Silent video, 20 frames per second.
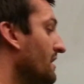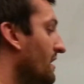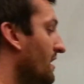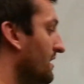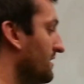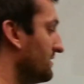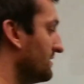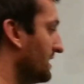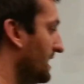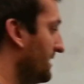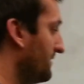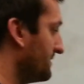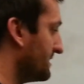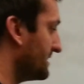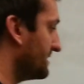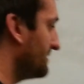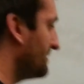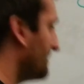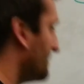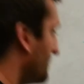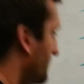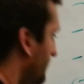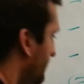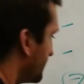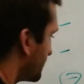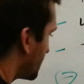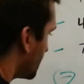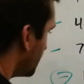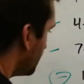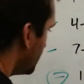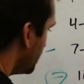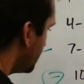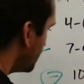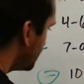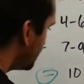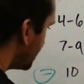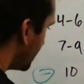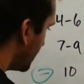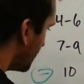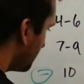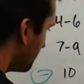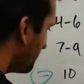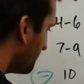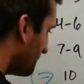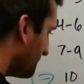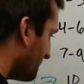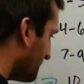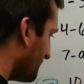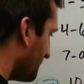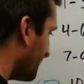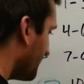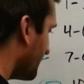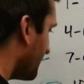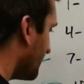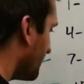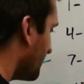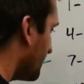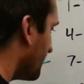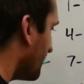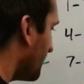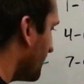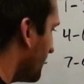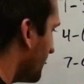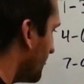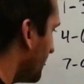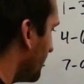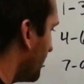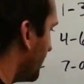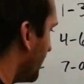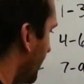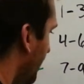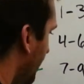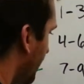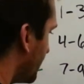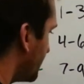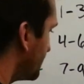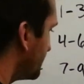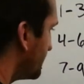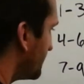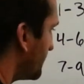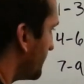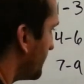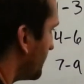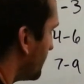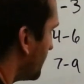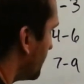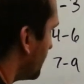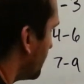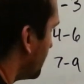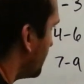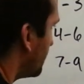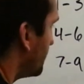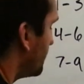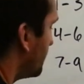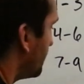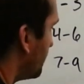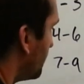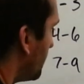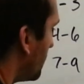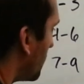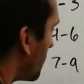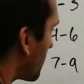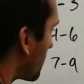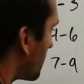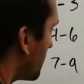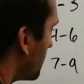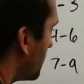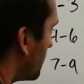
11 is going to be the same as 4